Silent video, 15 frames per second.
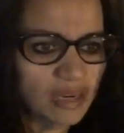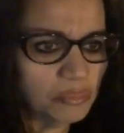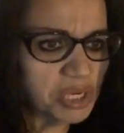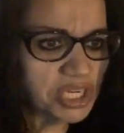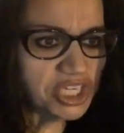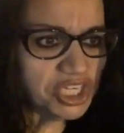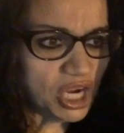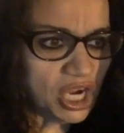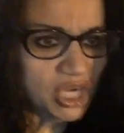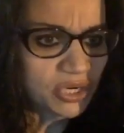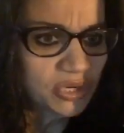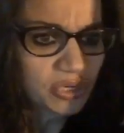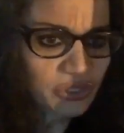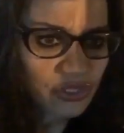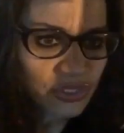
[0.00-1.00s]
much
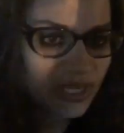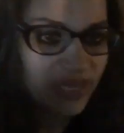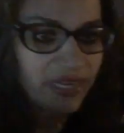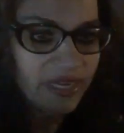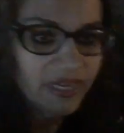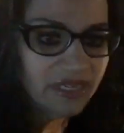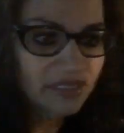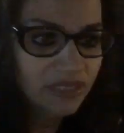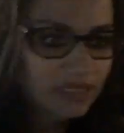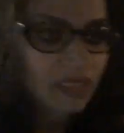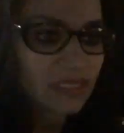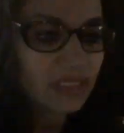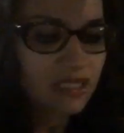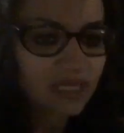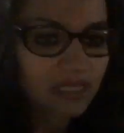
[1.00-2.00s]
hunger today.
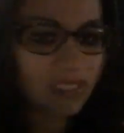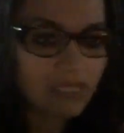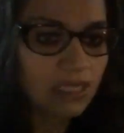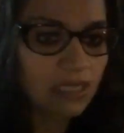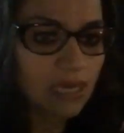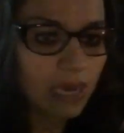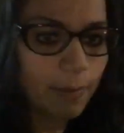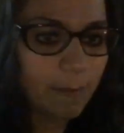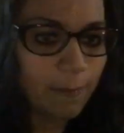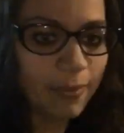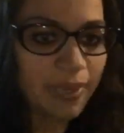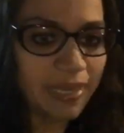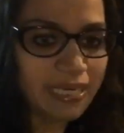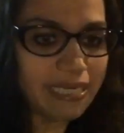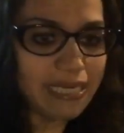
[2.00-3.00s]

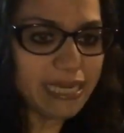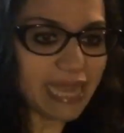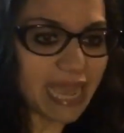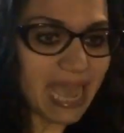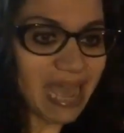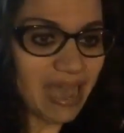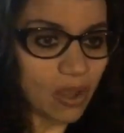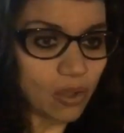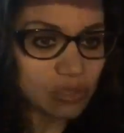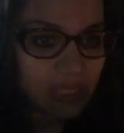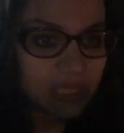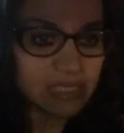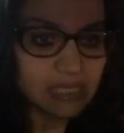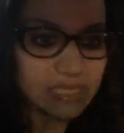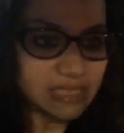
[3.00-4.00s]
But now,
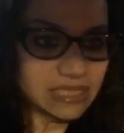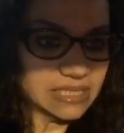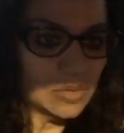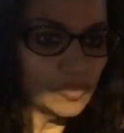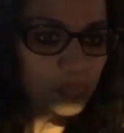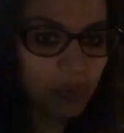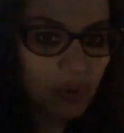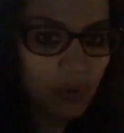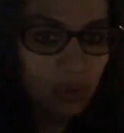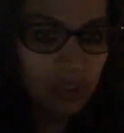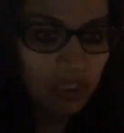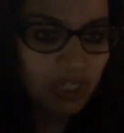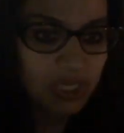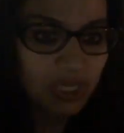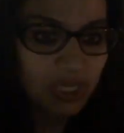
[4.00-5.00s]
since it's
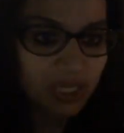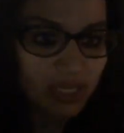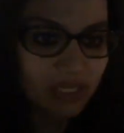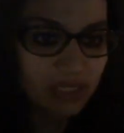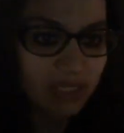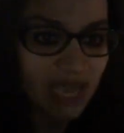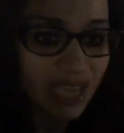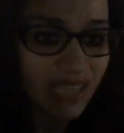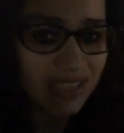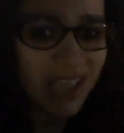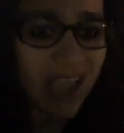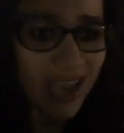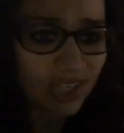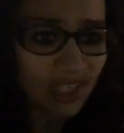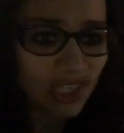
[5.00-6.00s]
approaching,
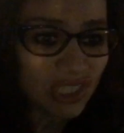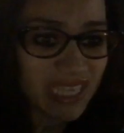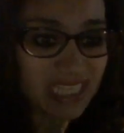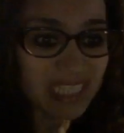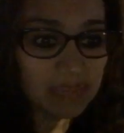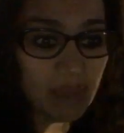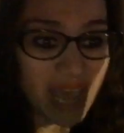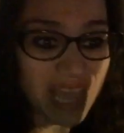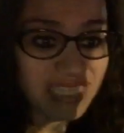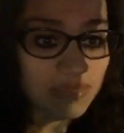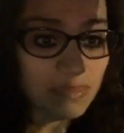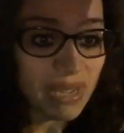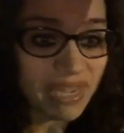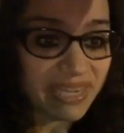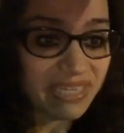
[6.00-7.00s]
actually it's
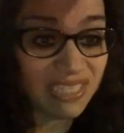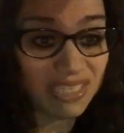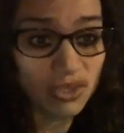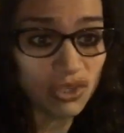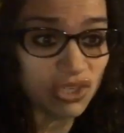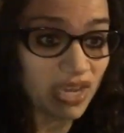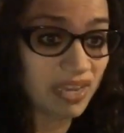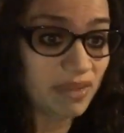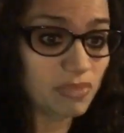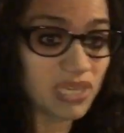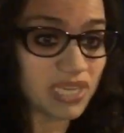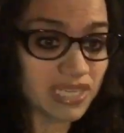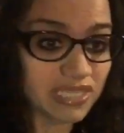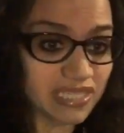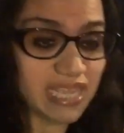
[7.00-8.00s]
past my dinner time,
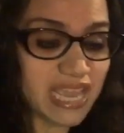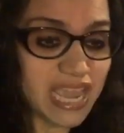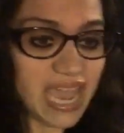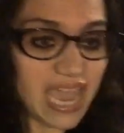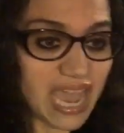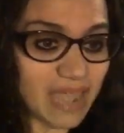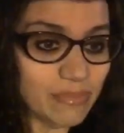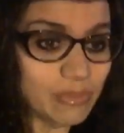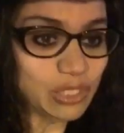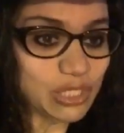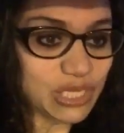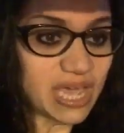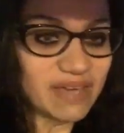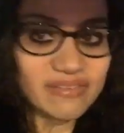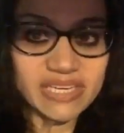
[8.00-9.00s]
because I'm used
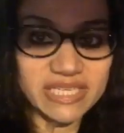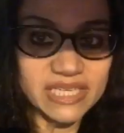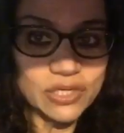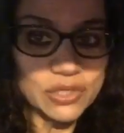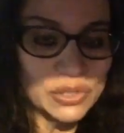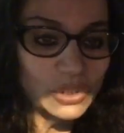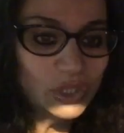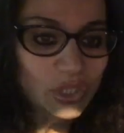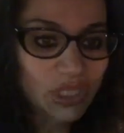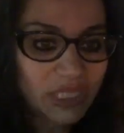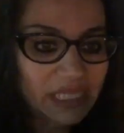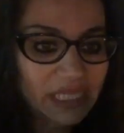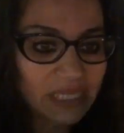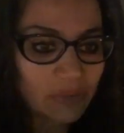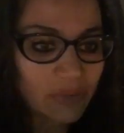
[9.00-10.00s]
to having dinner
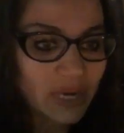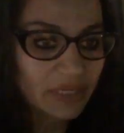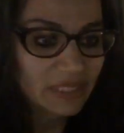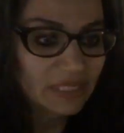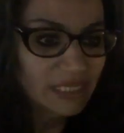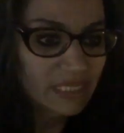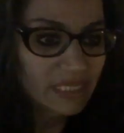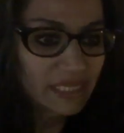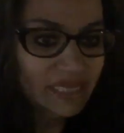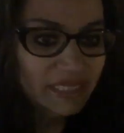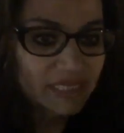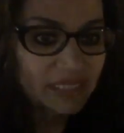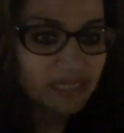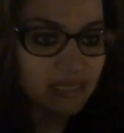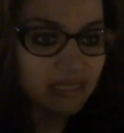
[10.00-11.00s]
usually like around
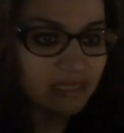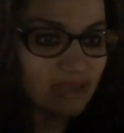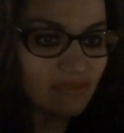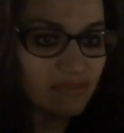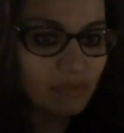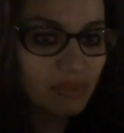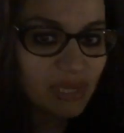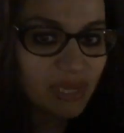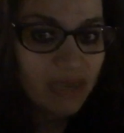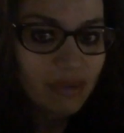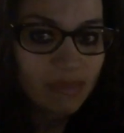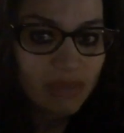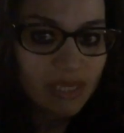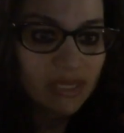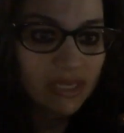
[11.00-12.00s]
6, 7 p.m.